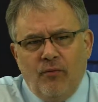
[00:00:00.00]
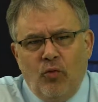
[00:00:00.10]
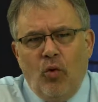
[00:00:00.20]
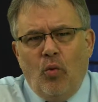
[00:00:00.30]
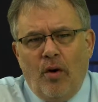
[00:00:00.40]

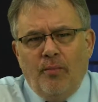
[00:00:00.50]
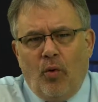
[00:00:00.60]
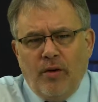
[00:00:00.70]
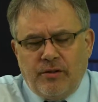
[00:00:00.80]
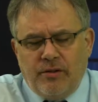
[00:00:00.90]
Rule
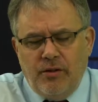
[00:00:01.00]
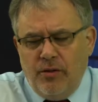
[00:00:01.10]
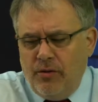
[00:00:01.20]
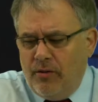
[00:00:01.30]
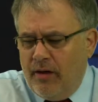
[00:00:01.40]

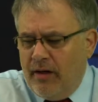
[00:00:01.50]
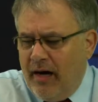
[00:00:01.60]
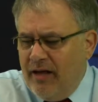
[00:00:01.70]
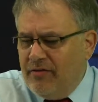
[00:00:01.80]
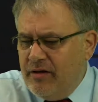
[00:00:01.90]
1.2
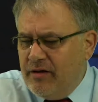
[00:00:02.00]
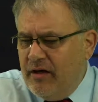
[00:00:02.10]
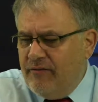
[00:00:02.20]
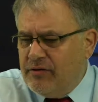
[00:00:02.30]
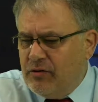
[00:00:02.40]
I think
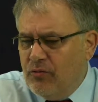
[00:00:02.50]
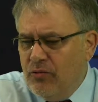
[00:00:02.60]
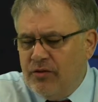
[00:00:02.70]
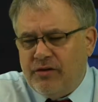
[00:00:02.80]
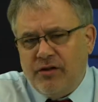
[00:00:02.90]
of as the
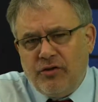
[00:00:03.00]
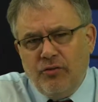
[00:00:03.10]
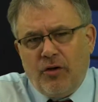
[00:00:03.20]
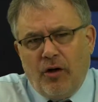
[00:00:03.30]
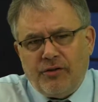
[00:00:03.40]
rule that says who
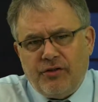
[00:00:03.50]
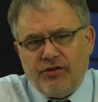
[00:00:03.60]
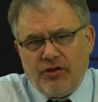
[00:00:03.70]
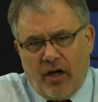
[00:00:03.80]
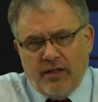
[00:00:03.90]
calls the
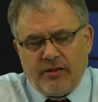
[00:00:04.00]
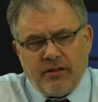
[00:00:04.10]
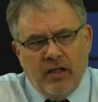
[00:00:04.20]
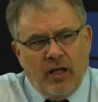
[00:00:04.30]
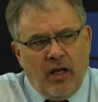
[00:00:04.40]
shots.
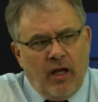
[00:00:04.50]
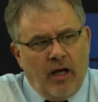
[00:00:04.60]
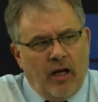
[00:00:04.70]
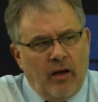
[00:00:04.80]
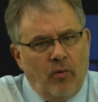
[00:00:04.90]

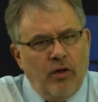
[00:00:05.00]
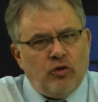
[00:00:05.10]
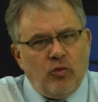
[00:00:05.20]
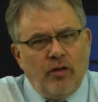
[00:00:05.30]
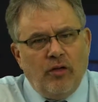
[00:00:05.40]
And what
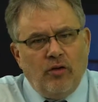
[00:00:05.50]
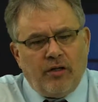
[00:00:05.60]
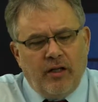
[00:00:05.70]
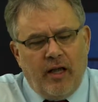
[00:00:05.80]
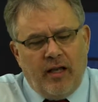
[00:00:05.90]
it's really
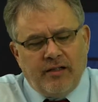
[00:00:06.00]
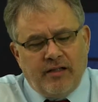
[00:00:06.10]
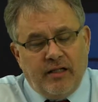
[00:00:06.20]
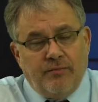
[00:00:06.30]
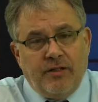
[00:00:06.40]
looking at is
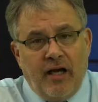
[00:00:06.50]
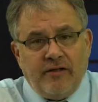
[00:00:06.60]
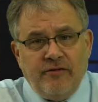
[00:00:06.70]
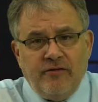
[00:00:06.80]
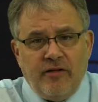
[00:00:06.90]
the
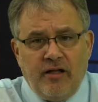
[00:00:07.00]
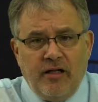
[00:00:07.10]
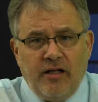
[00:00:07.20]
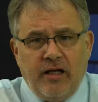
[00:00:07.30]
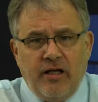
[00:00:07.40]
objectives of the
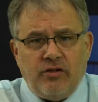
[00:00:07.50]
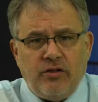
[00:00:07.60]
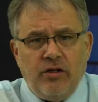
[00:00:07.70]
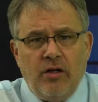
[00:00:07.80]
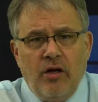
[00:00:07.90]

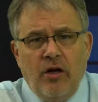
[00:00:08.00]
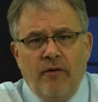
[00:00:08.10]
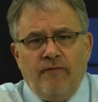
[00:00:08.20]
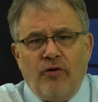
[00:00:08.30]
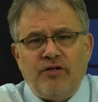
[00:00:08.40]
litigation
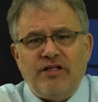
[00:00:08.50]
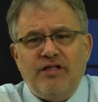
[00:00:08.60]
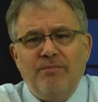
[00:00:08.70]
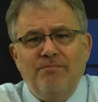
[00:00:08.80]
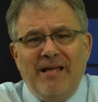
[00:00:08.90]
versus
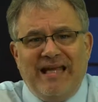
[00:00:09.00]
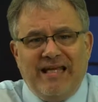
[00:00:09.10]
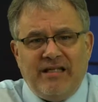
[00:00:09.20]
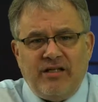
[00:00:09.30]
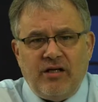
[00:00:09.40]
the
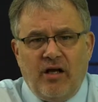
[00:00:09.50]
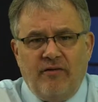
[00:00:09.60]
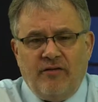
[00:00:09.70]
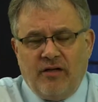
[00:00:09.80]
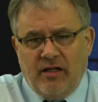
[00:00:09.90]
means
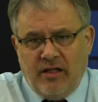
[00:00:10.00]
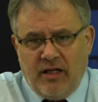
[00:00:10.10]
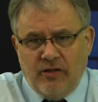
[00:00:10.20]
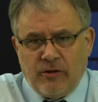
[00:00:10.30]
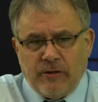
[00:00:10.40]
of the
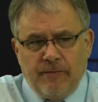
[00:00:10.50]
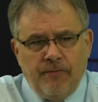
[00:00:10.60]
litigation.